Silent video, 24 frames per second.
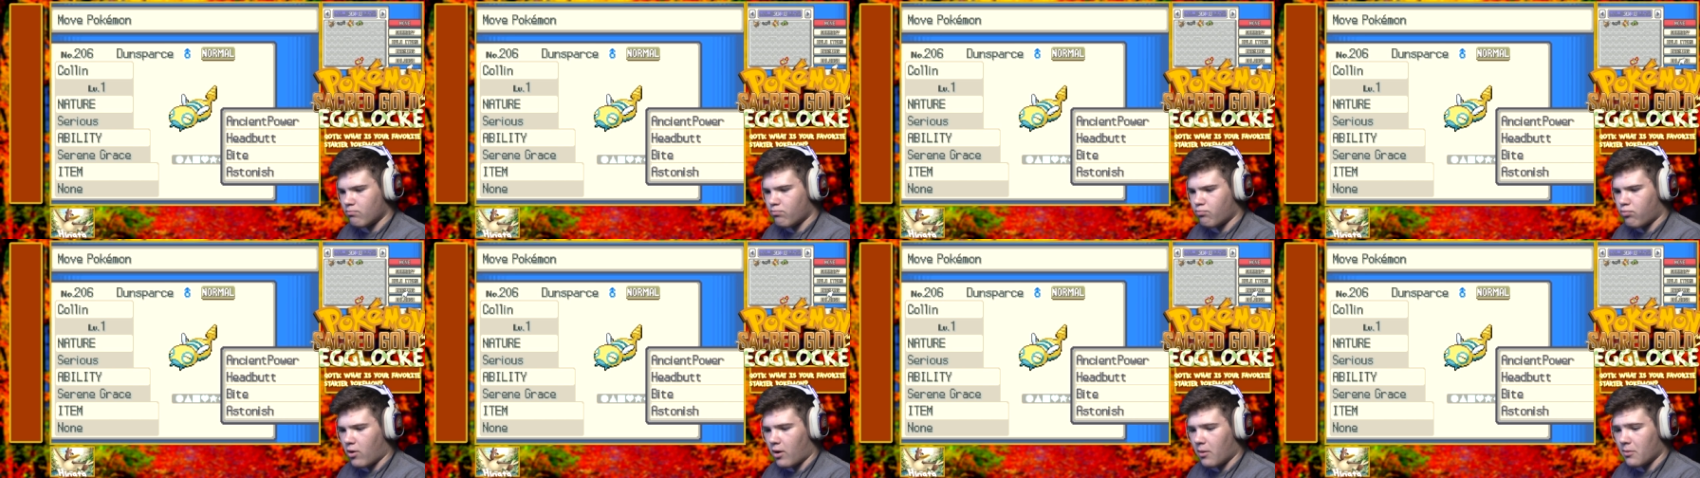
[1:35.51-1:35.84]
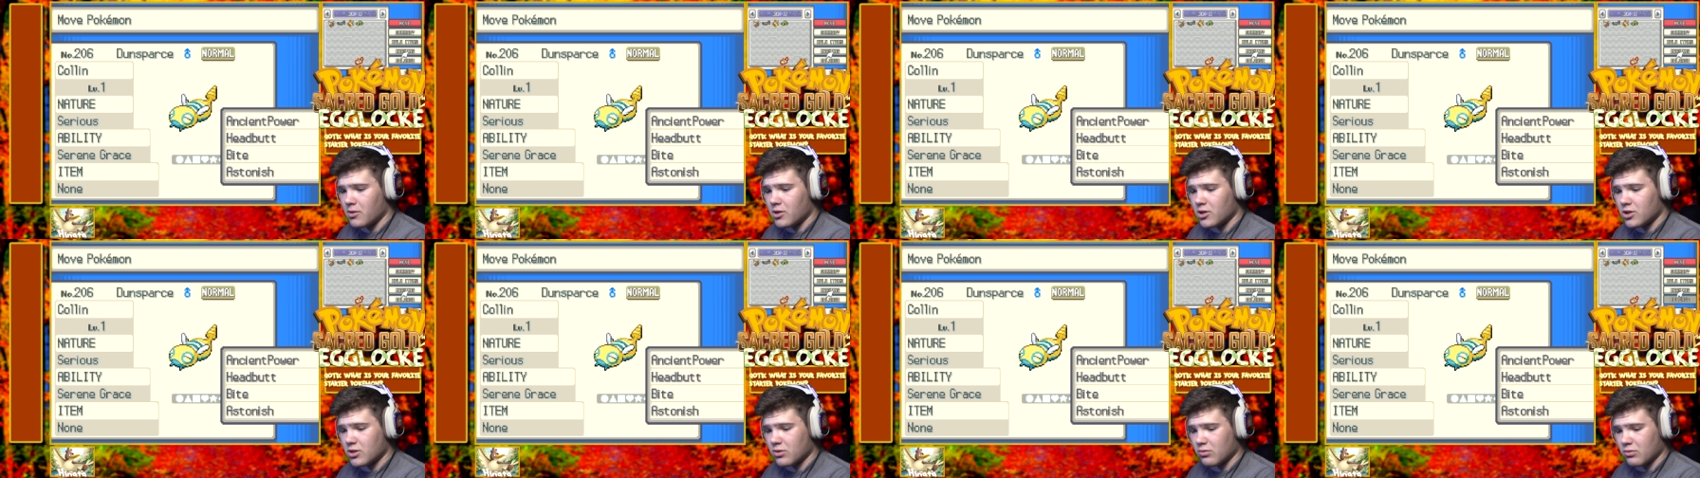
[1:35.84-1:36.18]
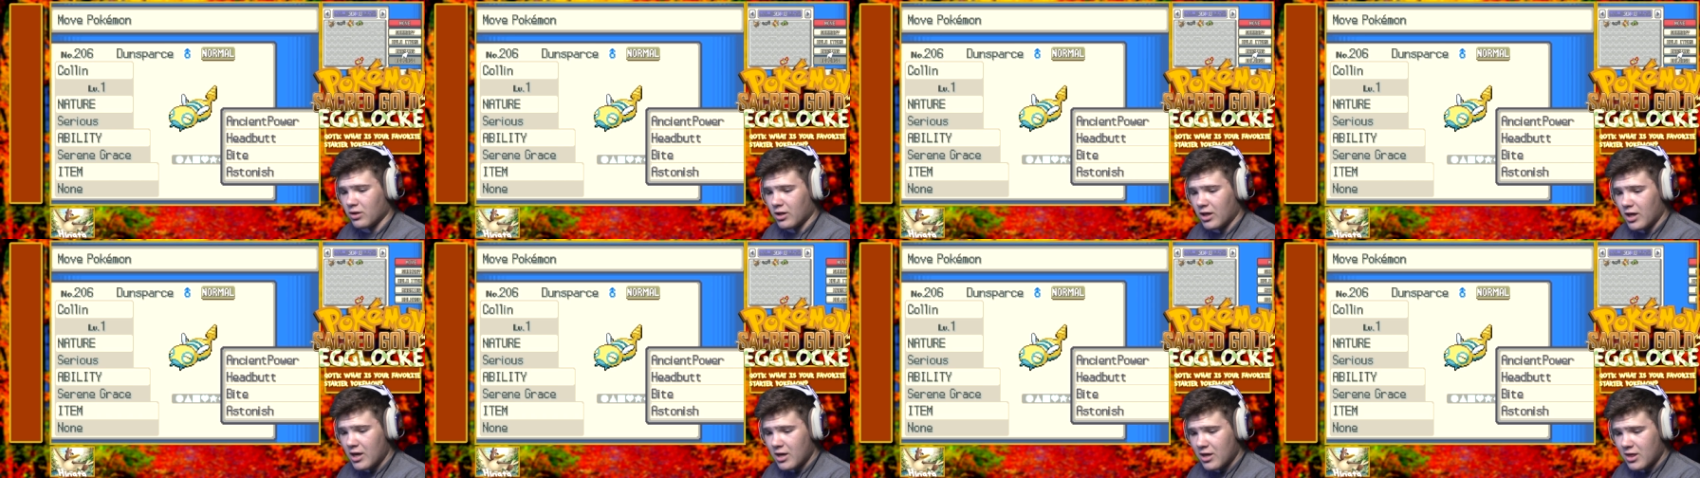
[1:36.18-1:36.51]
probably just
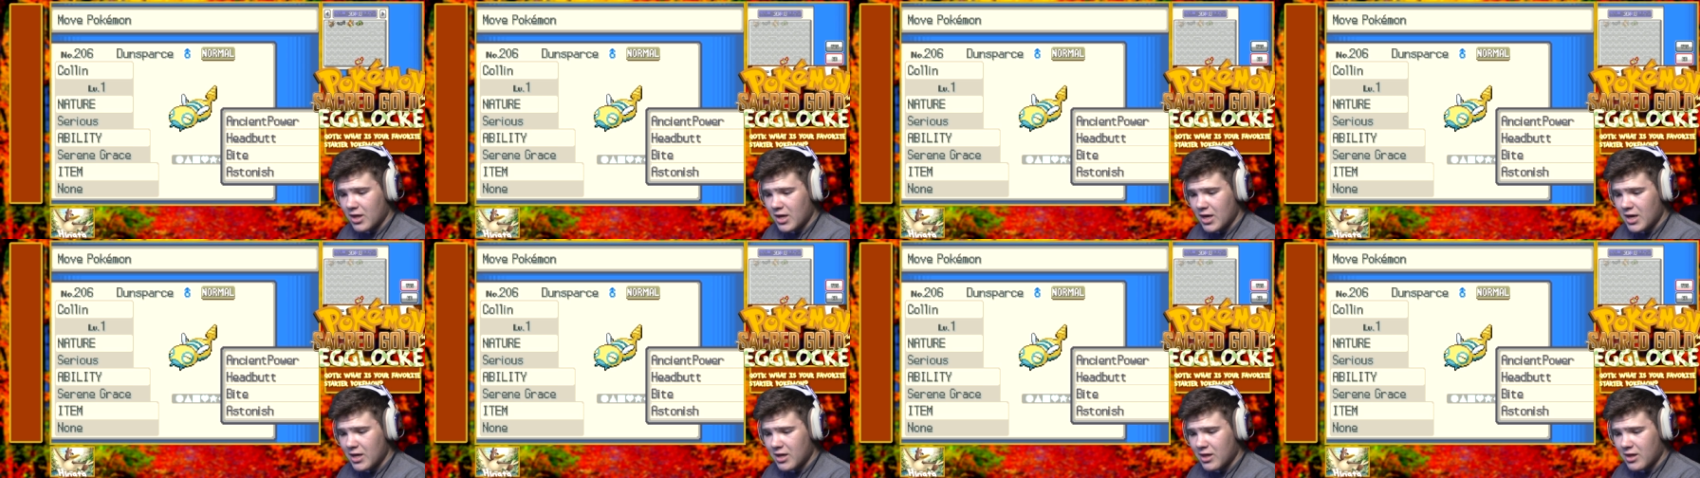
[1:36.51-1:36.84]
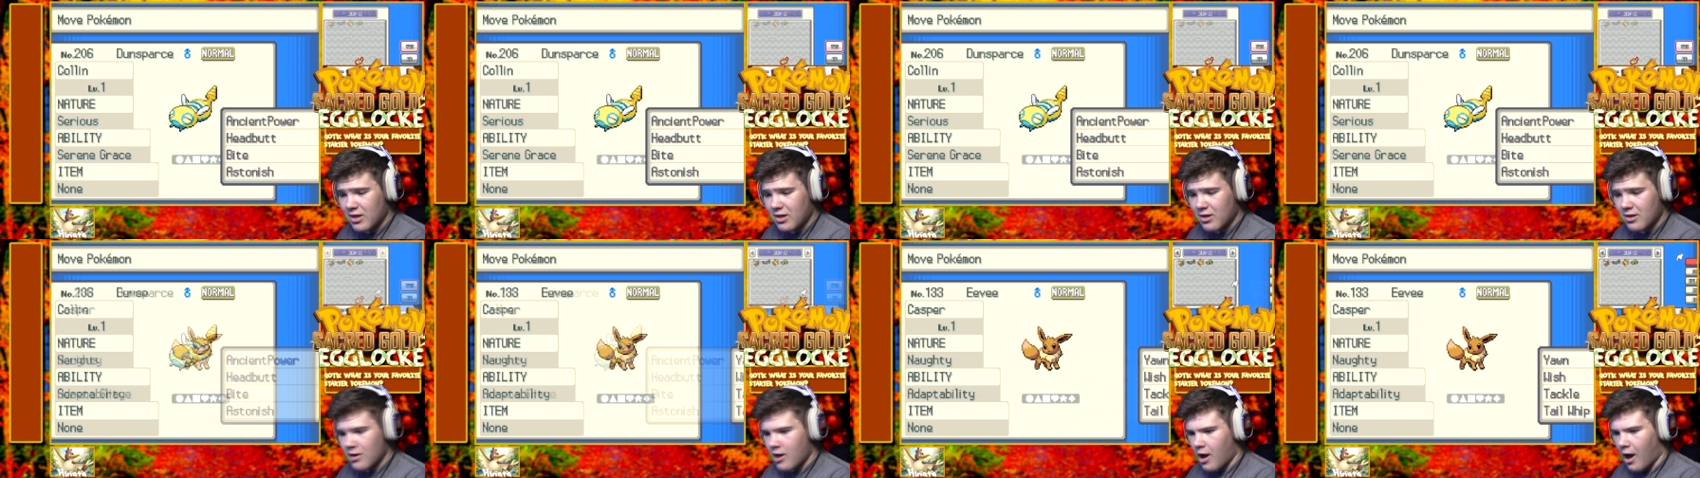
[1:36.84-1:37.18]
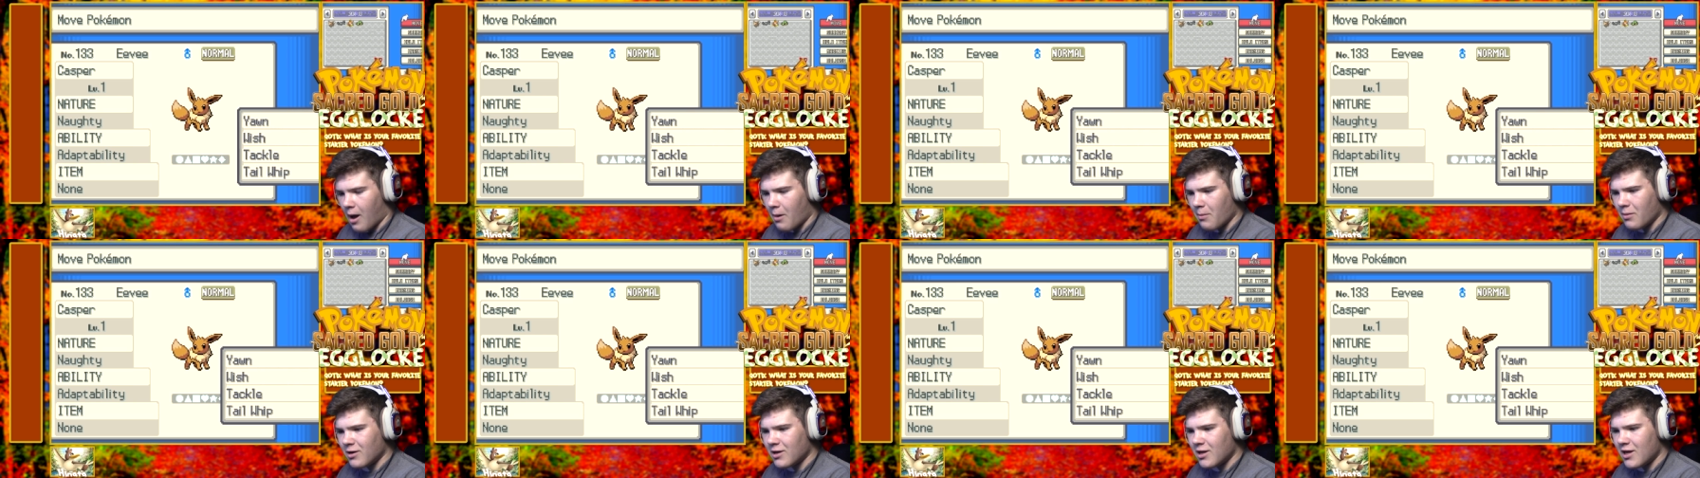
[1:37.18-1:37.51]
release these.
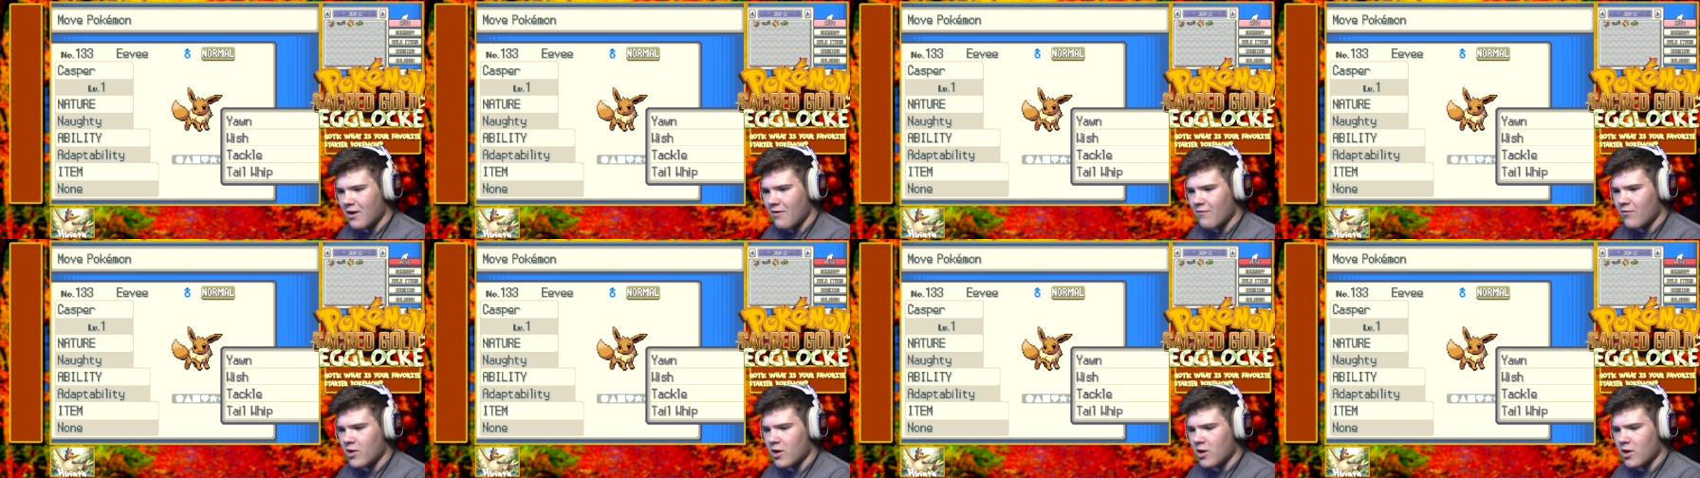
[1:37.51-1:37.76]
I'm gonna leave